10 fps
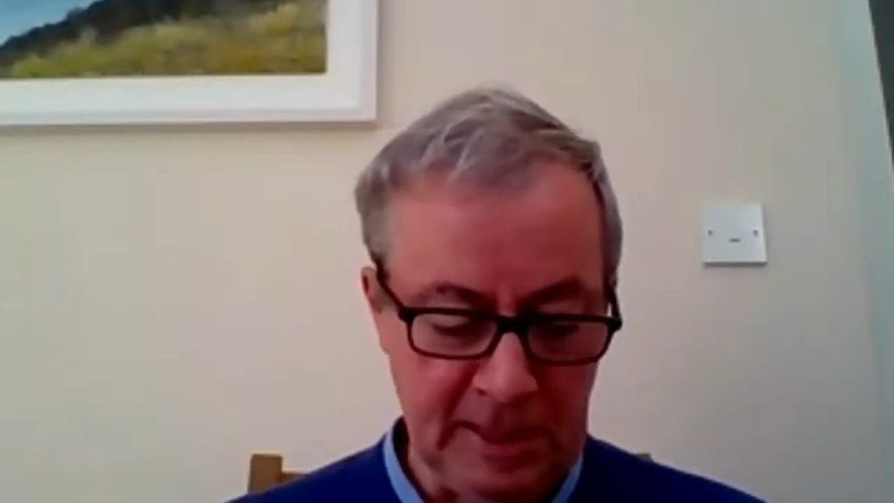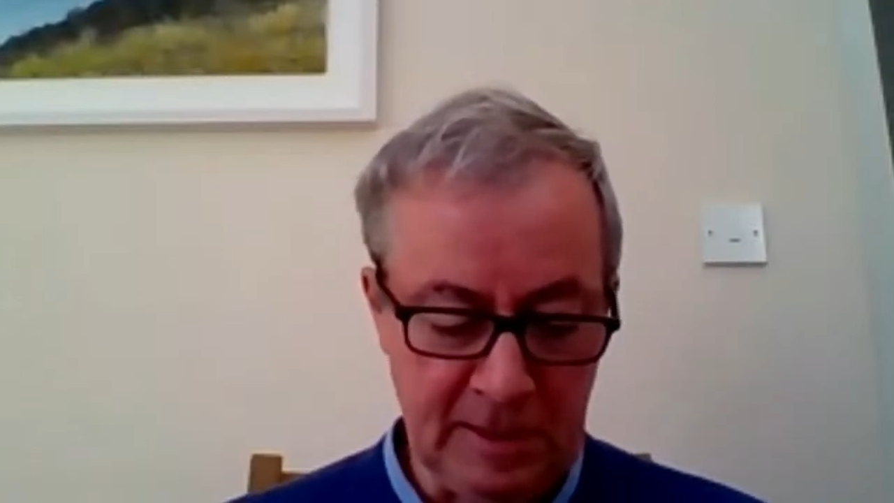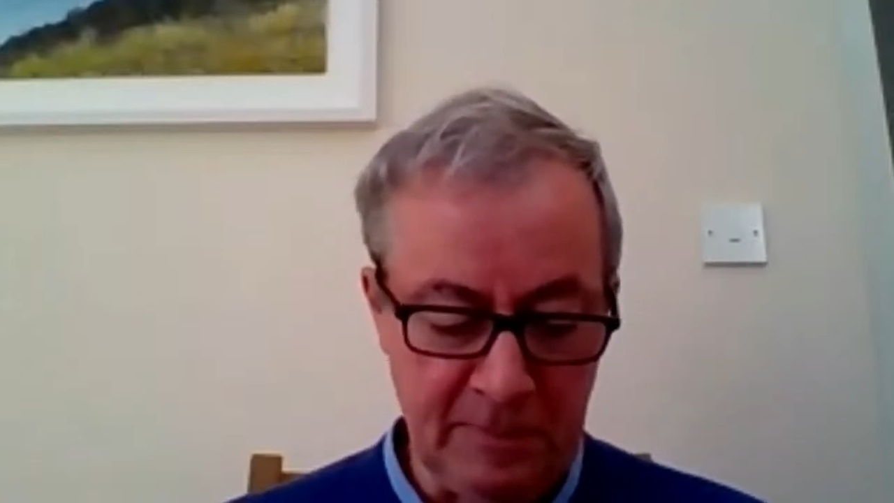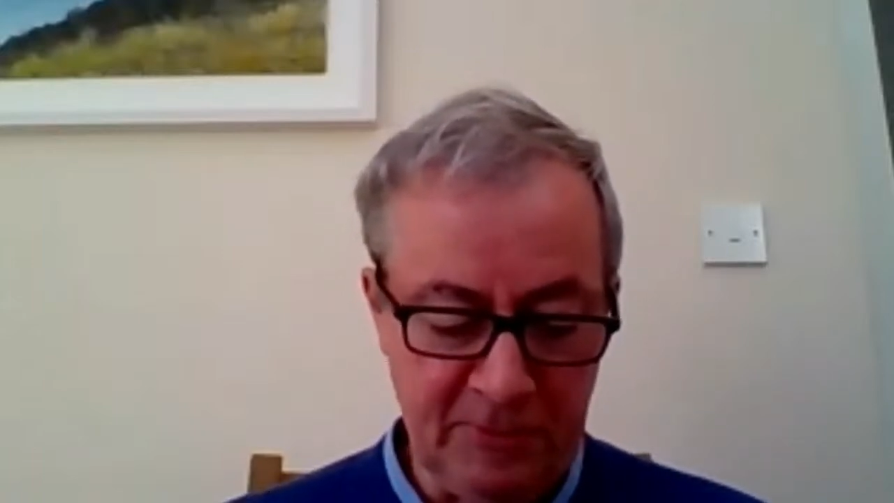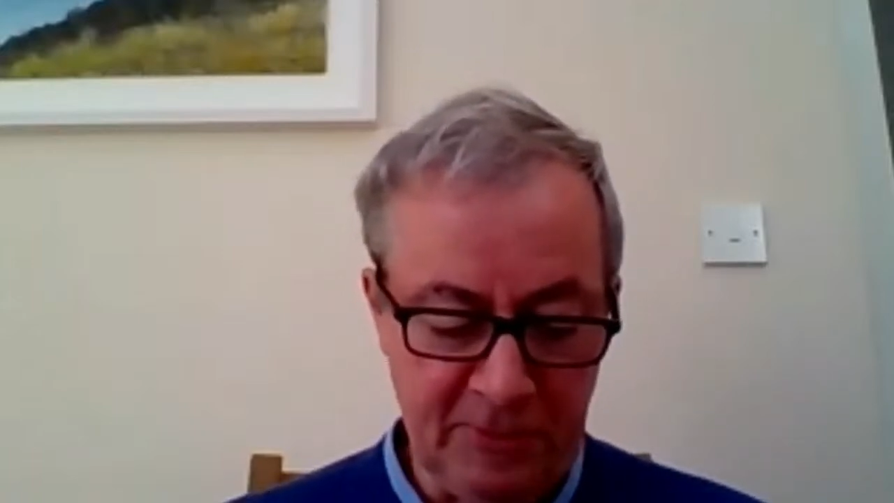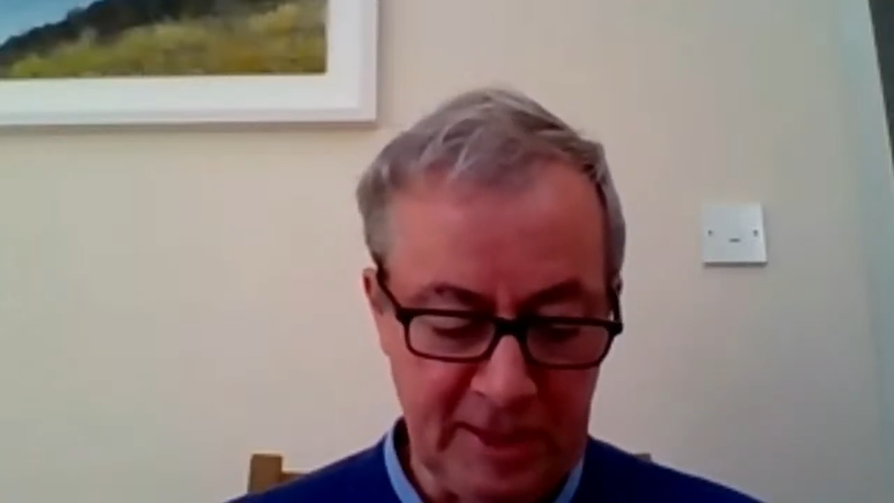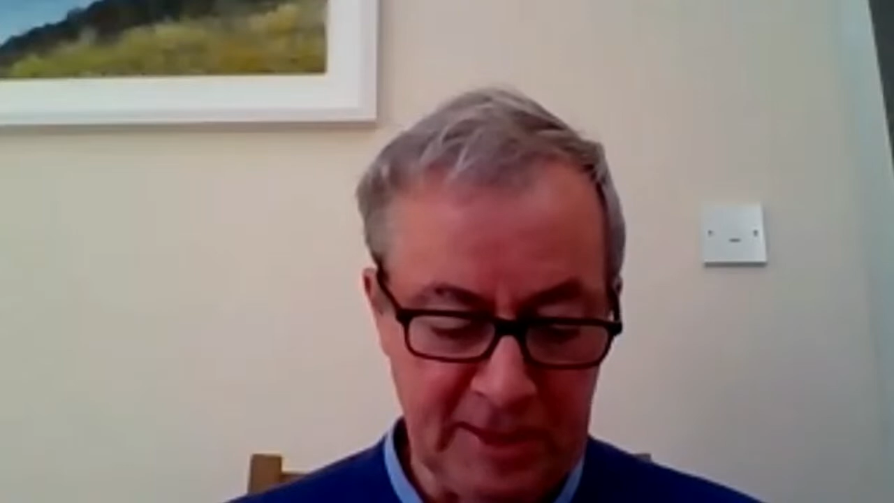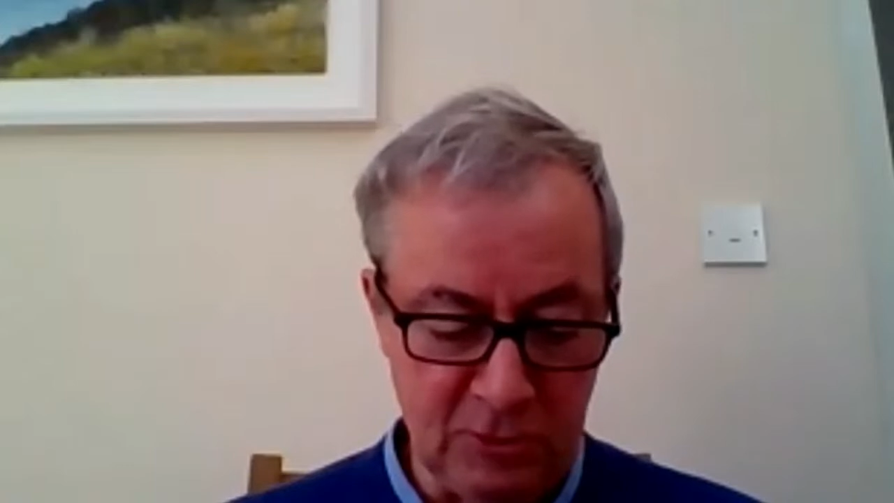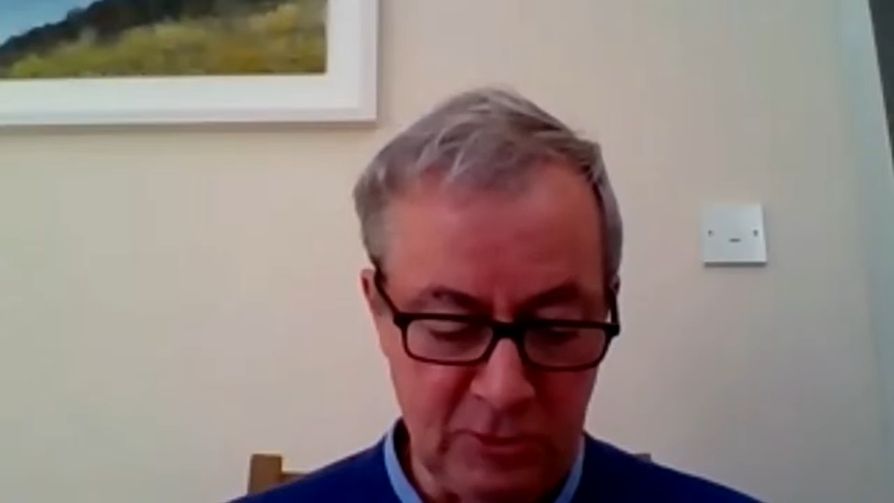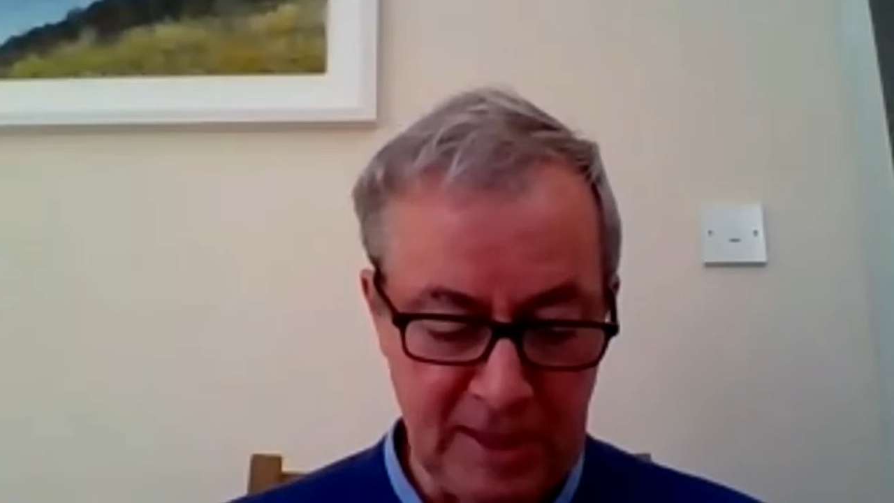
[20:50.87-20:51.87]
get them
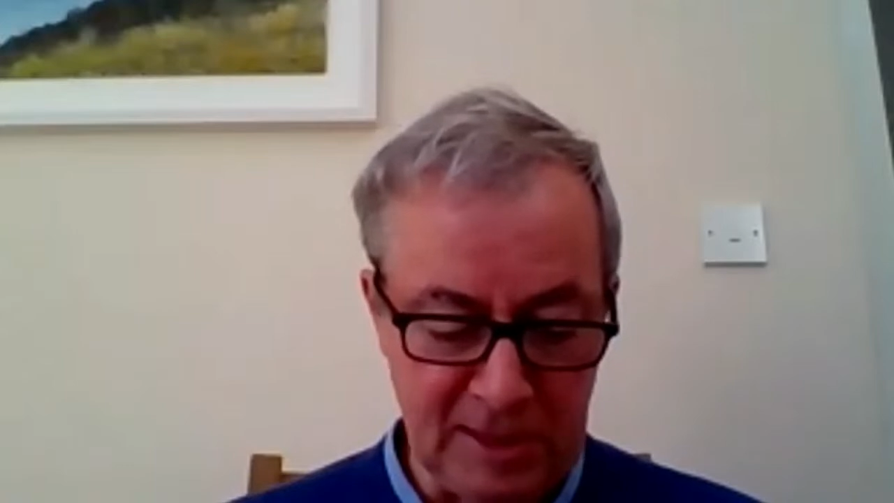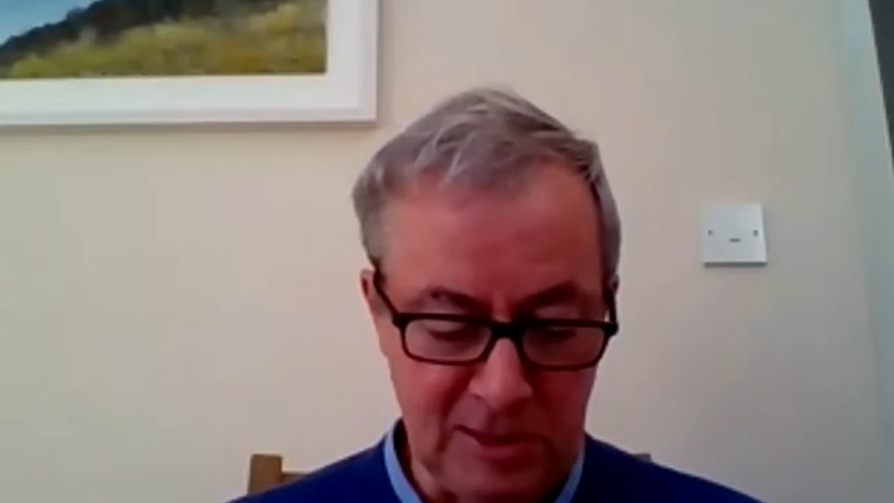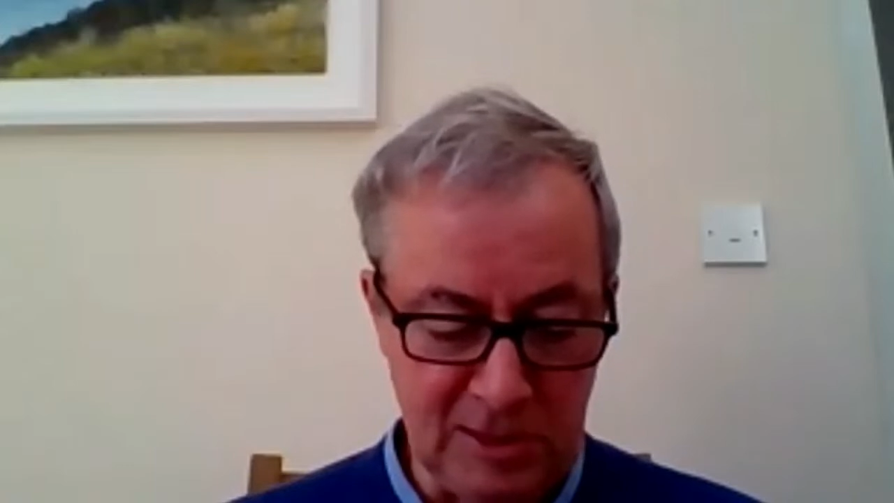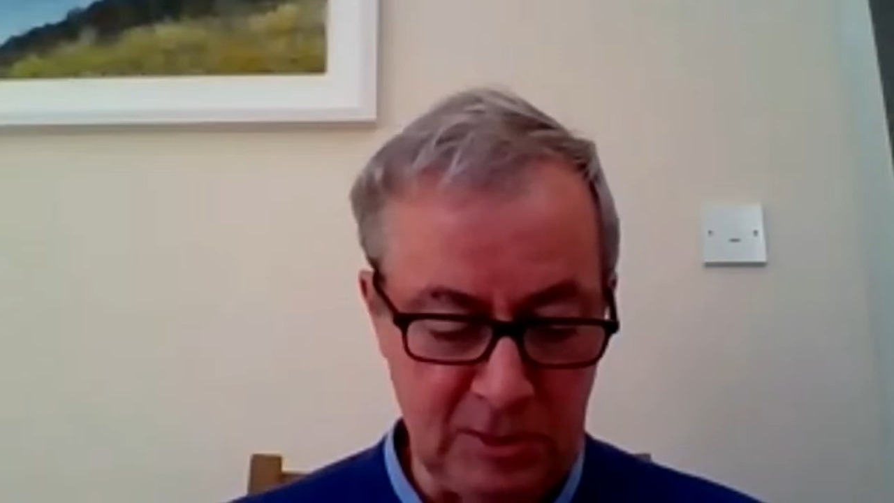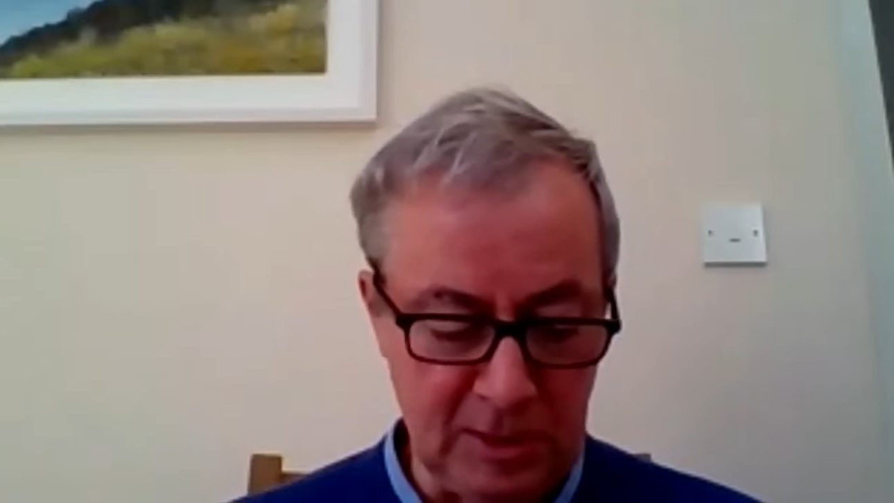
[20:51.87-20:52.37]
fed and dressed so